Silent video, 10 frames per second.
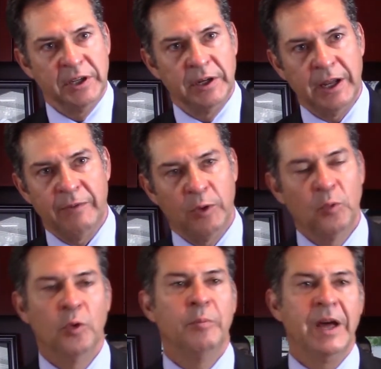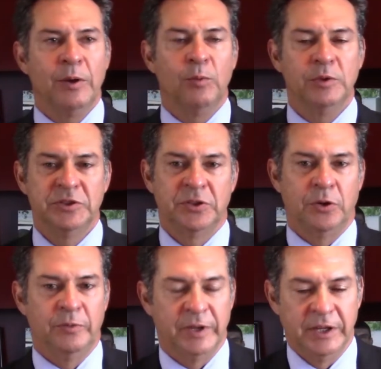in it. Every room had a wood
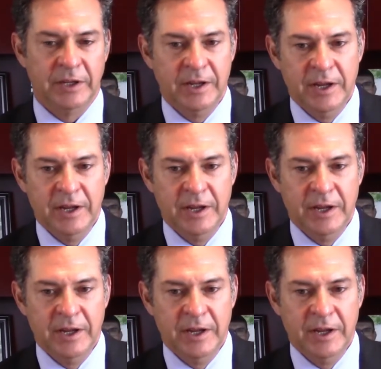stove in it.